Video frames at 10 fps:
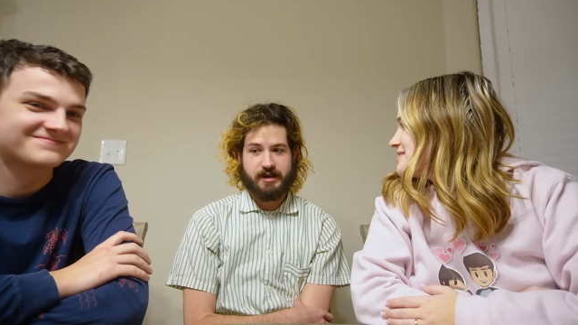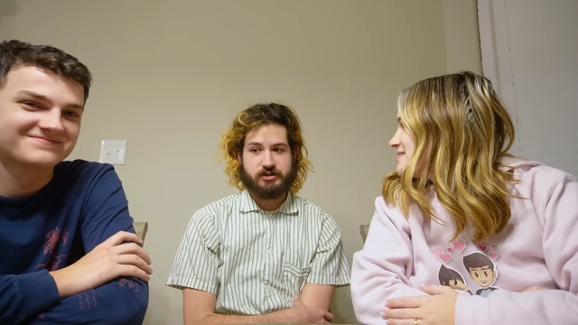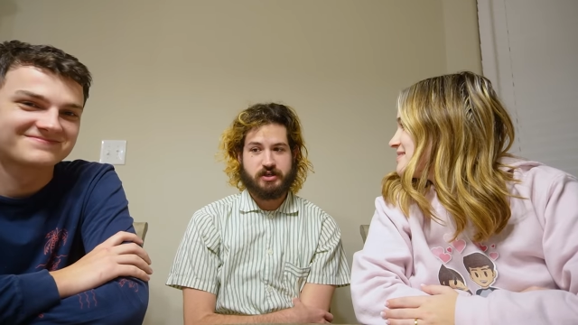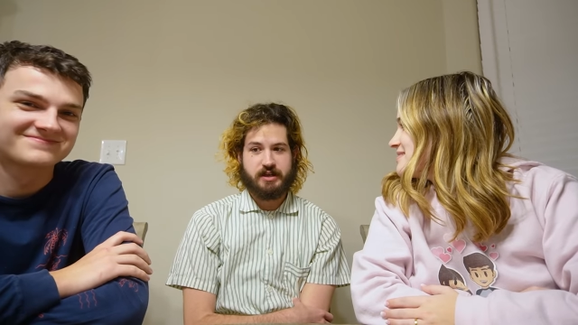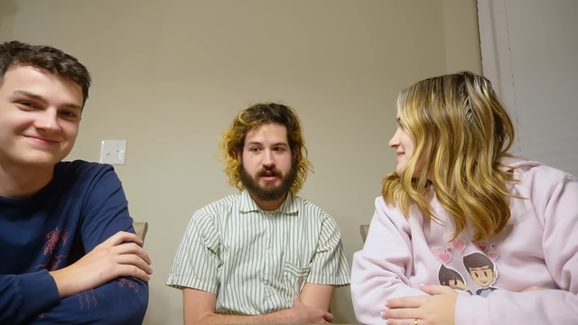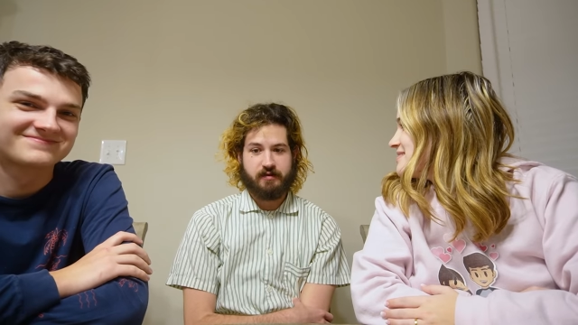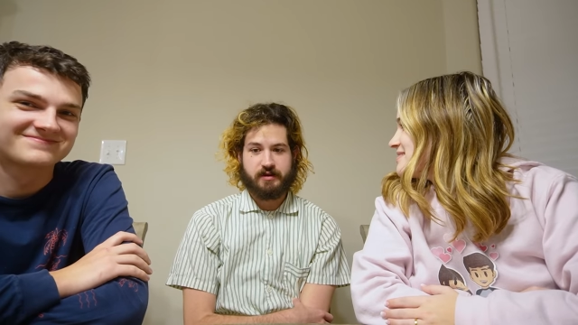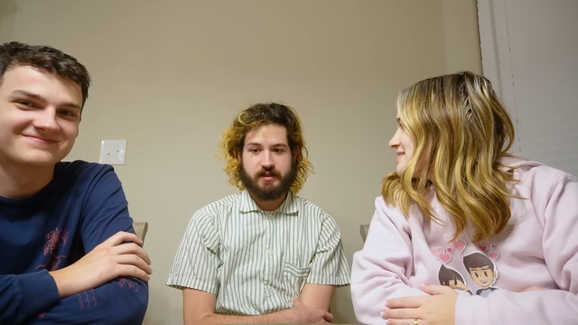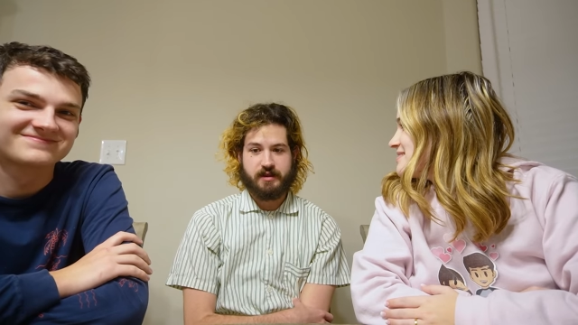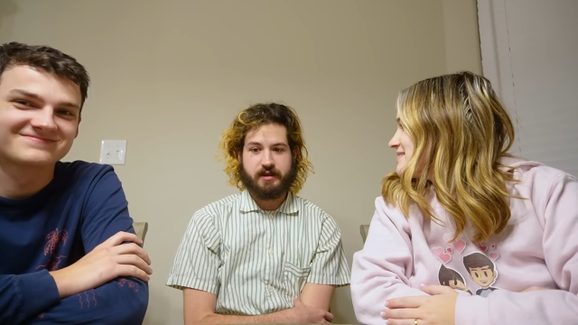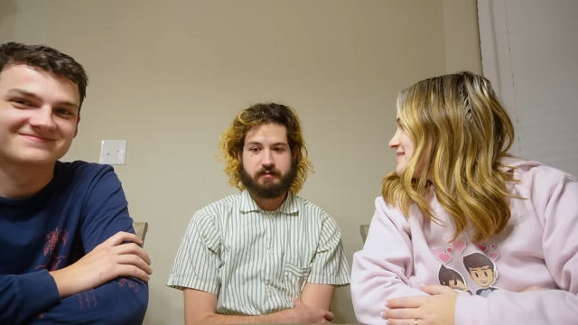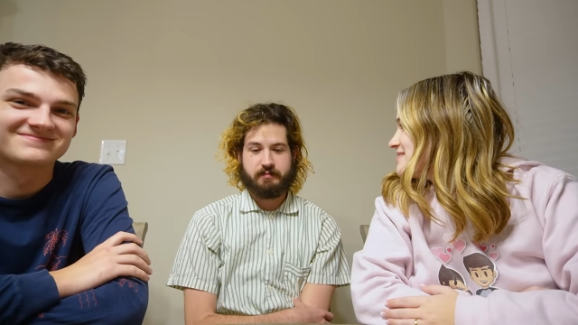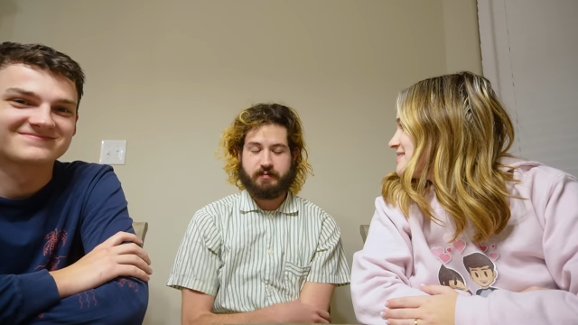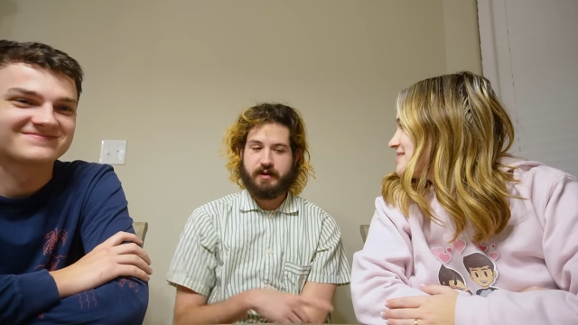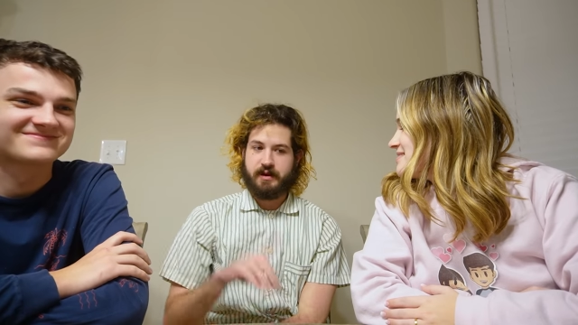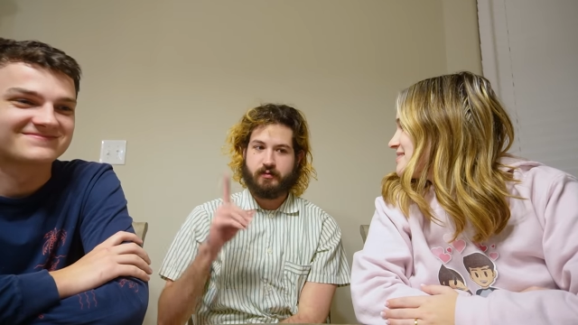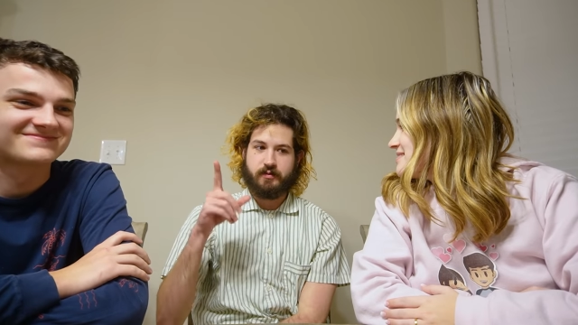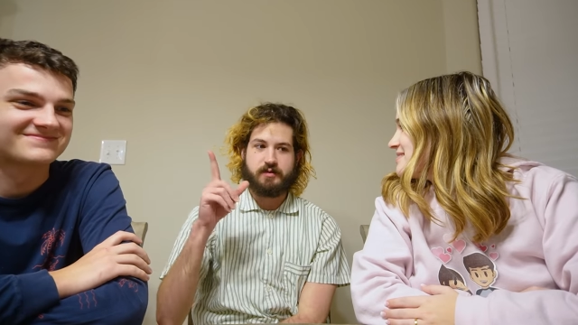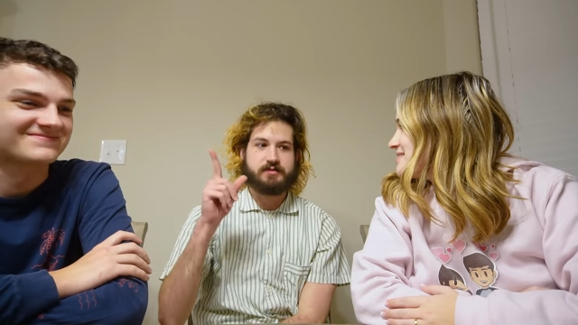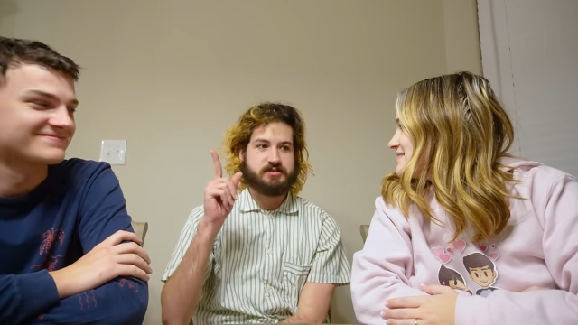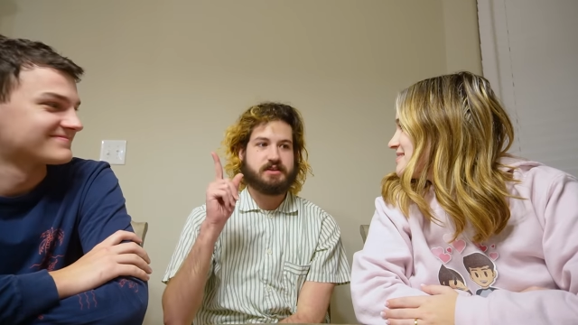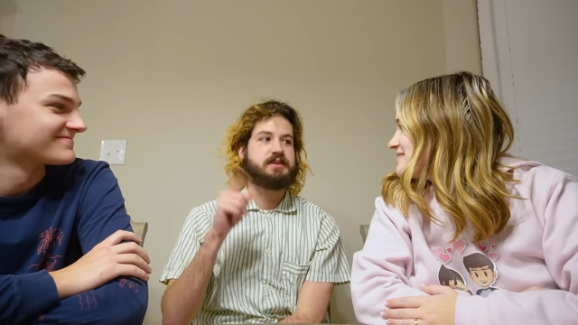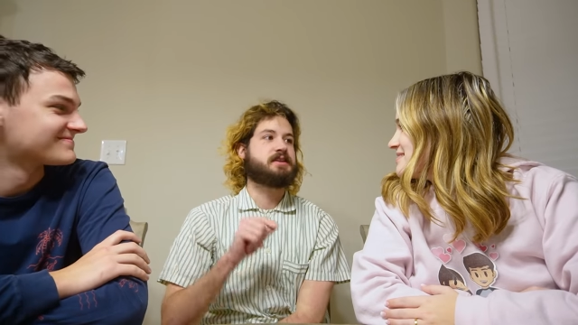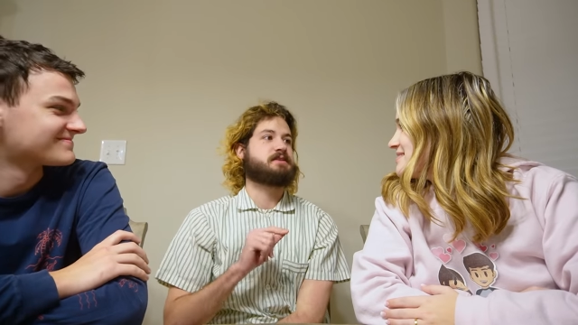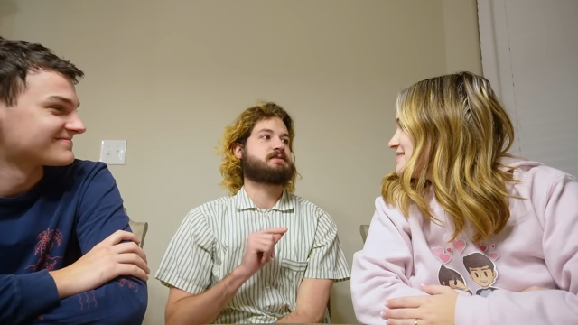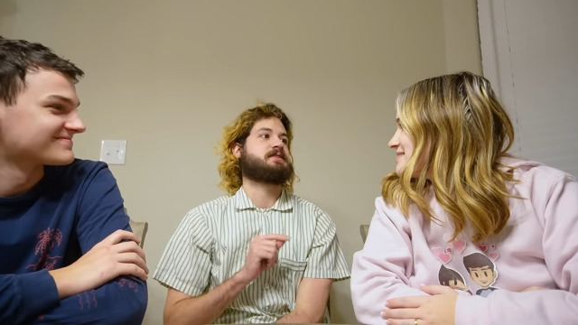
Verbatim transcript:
Speaker 1: I cheated everything, but I won't cheat this